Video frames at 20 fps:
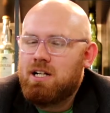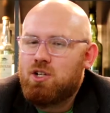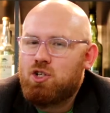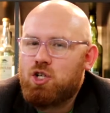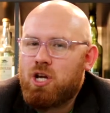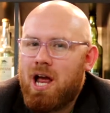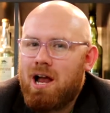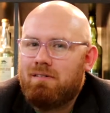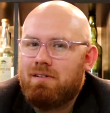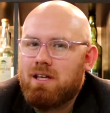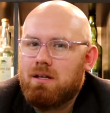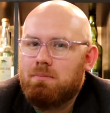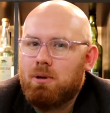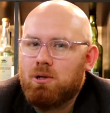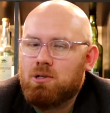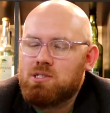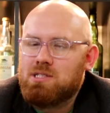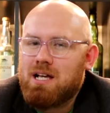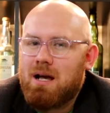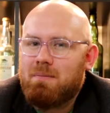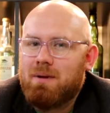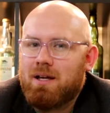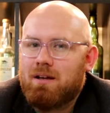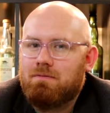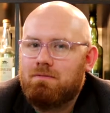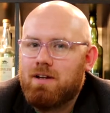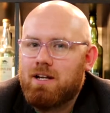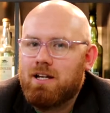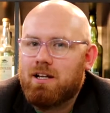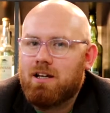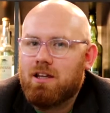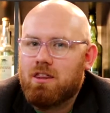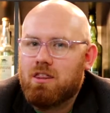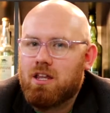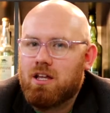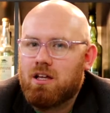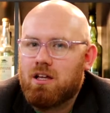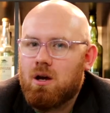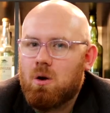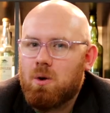cherry balsamic vinegar
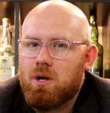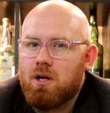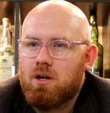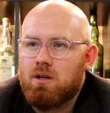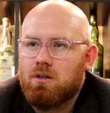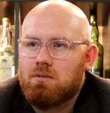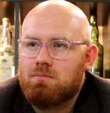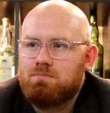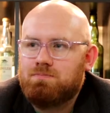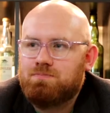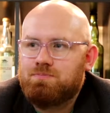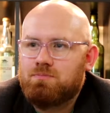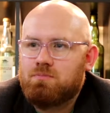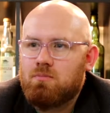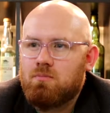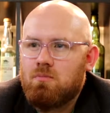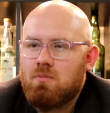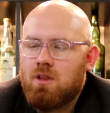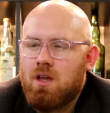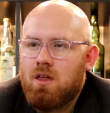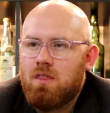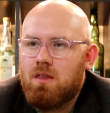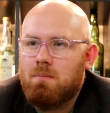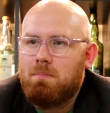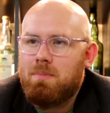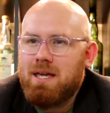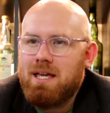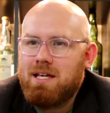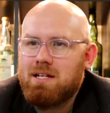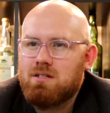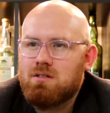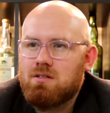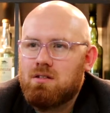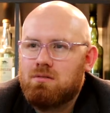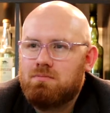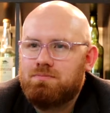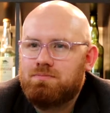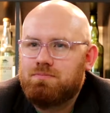thing going on. The peat